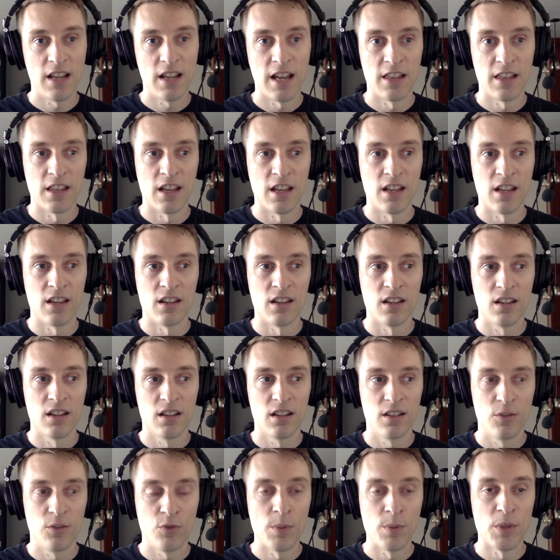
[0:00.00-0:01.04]
and then
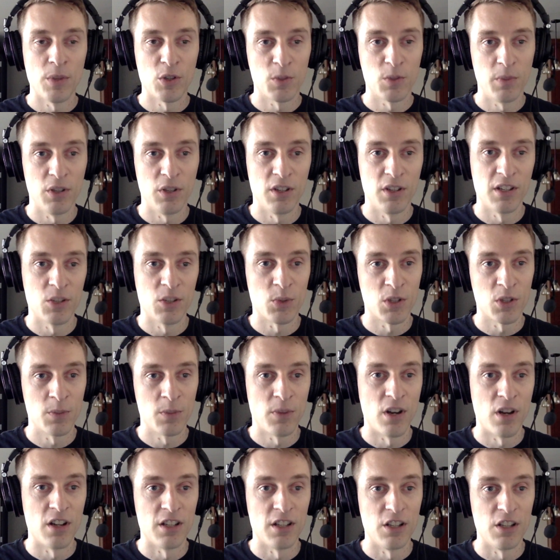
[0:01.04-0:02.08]
from those buildings will
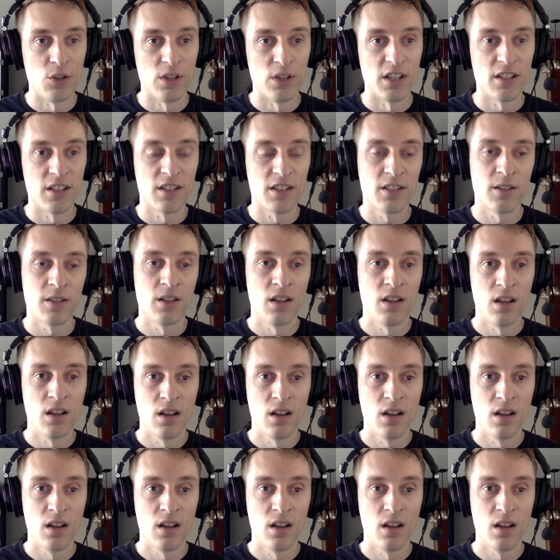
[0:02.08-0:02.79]
spawn units,